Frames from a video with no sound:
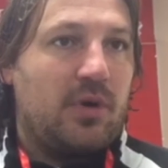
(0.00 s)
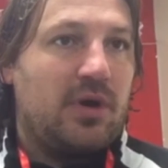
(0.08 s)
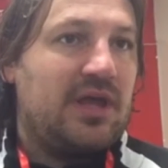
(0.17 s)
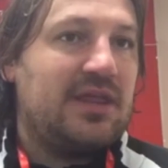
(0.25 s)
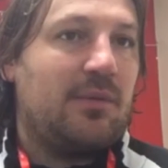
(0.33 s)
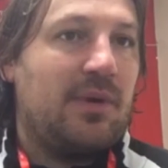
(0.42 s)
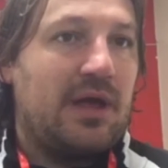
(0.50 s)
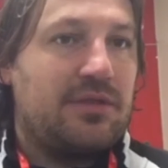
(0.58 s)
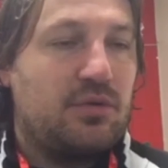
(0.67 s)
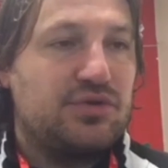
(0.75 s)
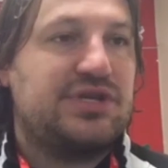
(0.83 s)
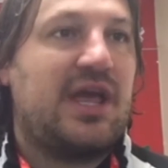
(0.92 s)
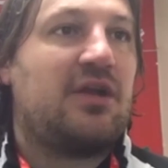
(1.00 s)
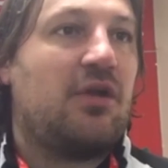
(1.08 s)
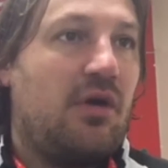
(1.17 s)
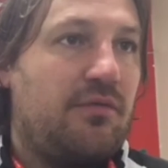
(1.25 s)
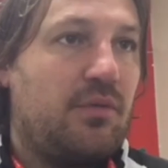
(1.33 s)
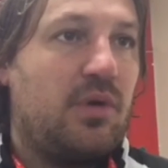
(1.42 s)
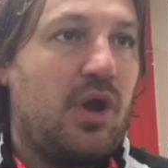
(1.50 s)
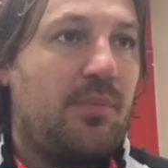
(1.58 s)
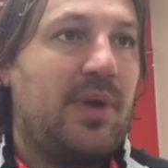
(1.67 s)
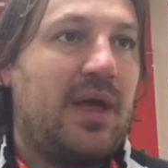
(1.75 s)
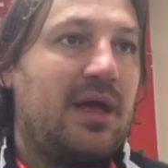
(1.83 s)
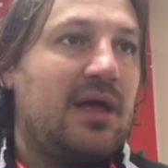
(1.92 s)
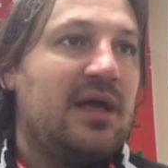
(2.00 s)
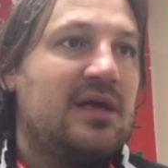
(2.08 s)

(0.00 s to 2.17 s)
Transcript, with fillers: But either way, I thought second half were a lot better.